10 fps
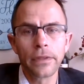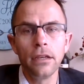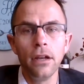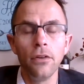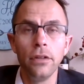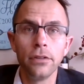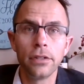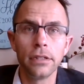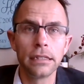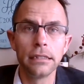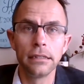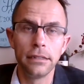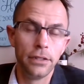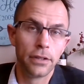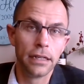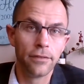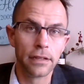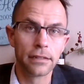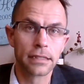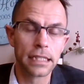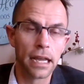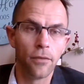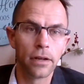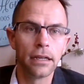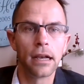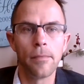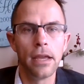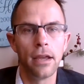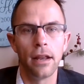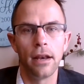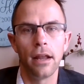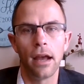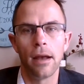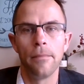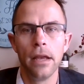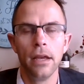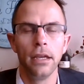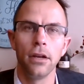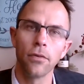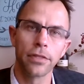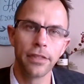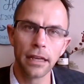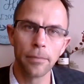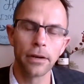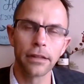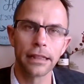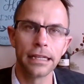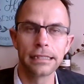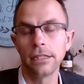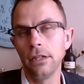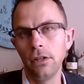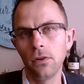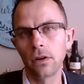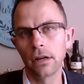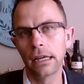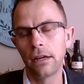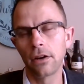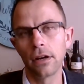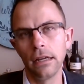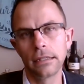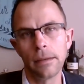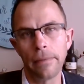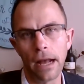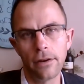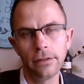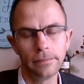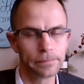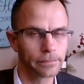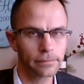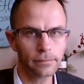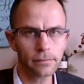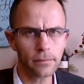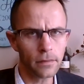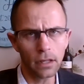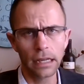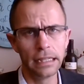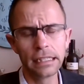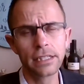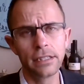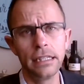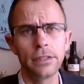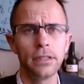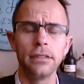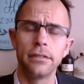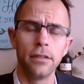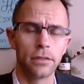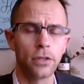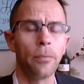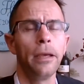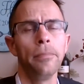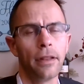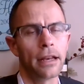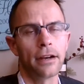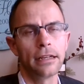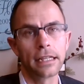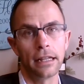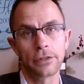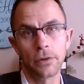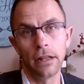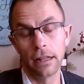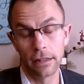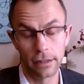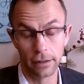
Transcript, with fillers: you know, you could even say when you come in, you know, think about the things that you are curious about. And this is, so people that are intellectually